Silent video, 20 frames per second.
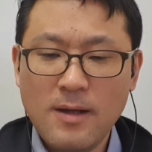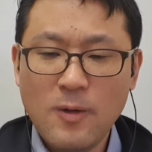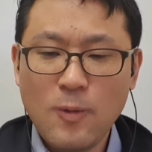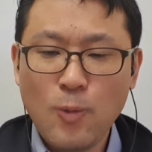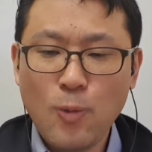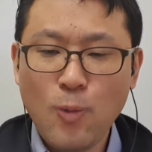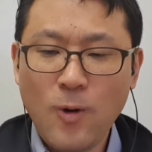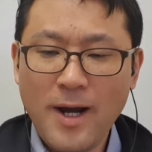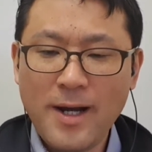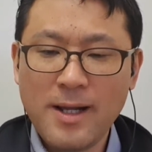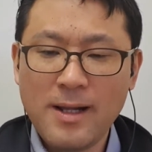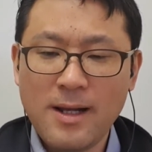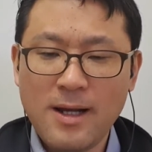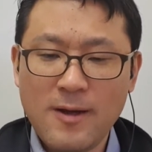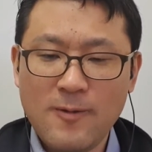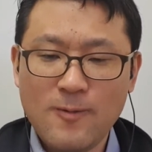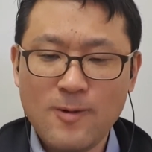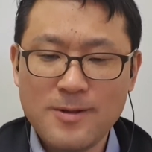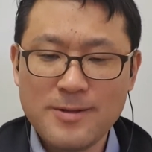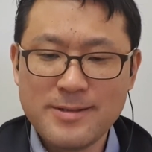While I
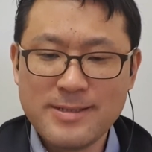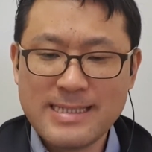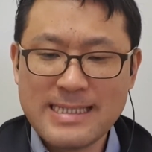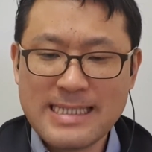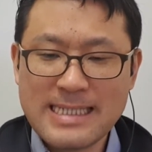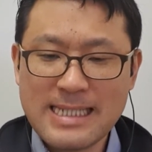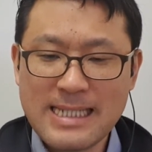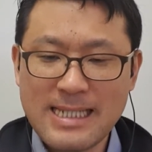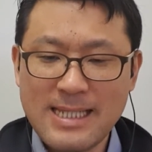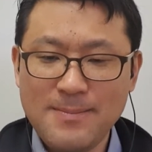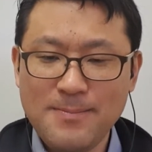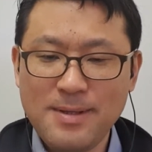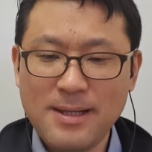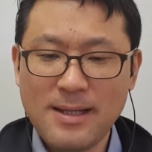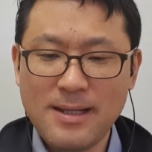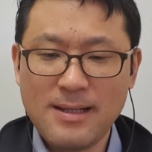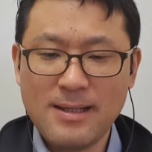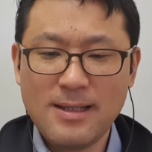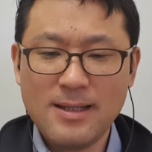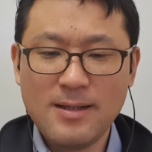was
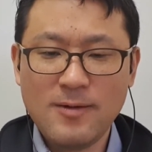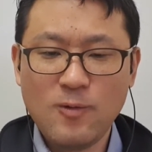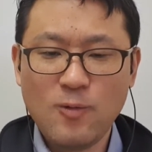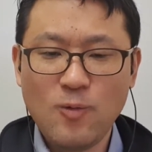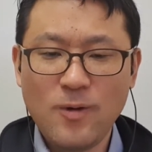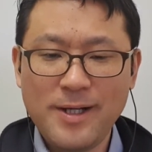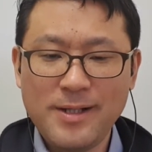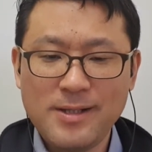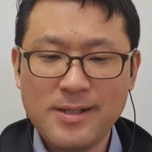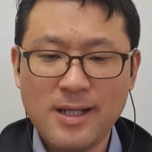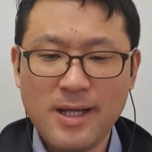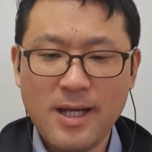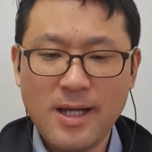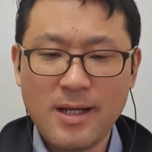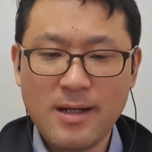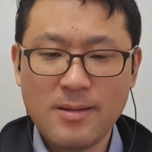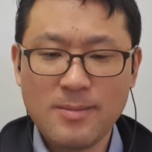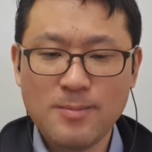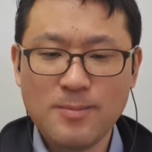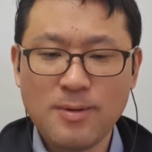sleepily waiting at
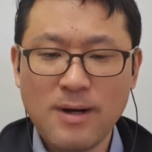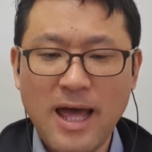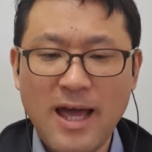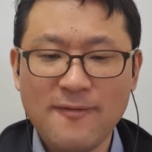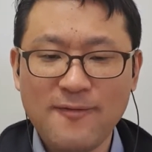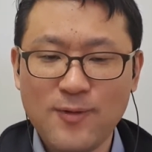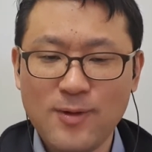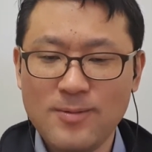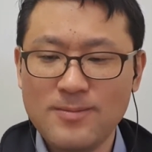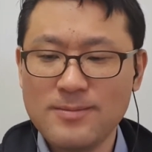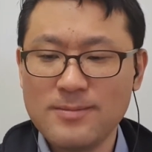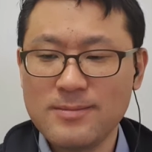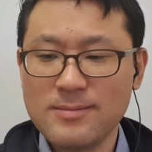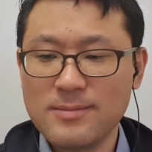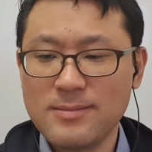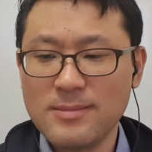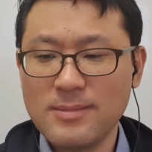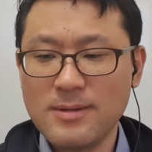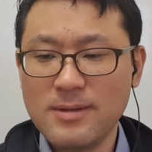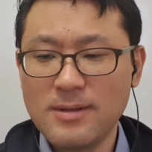a platform,
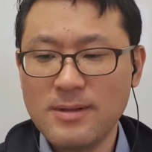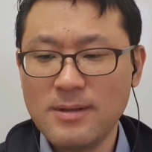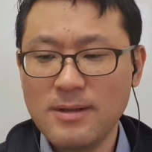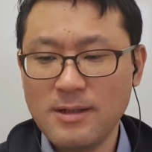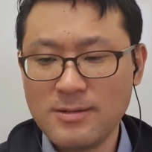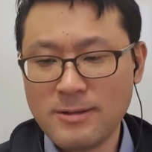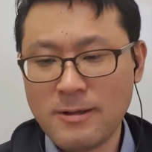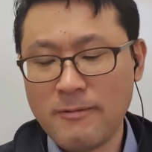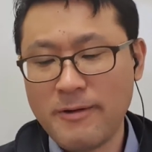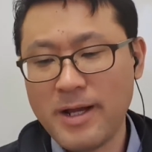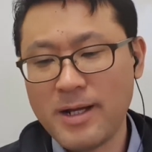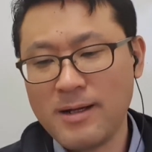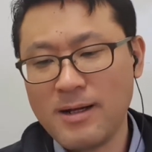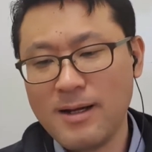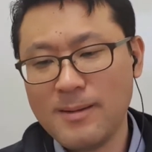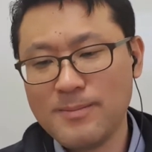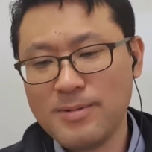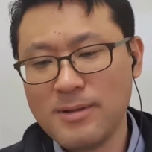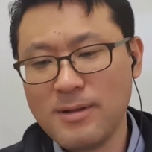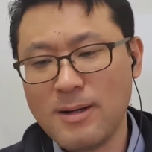a Korean
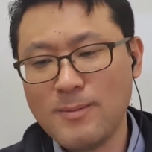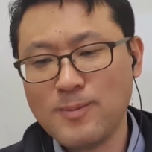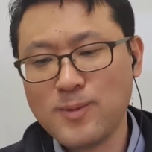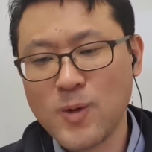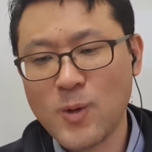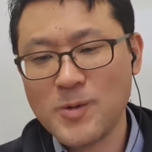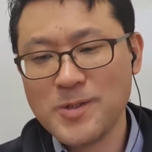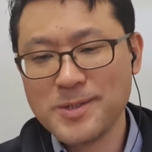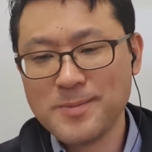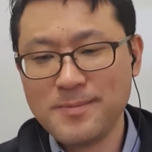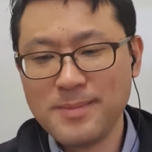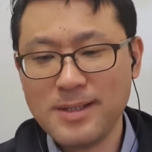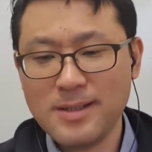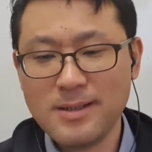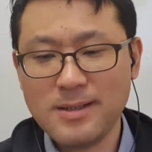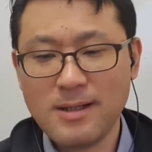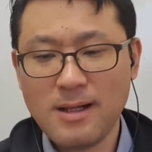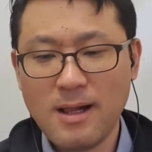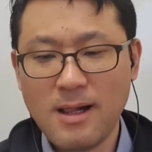couple approached me.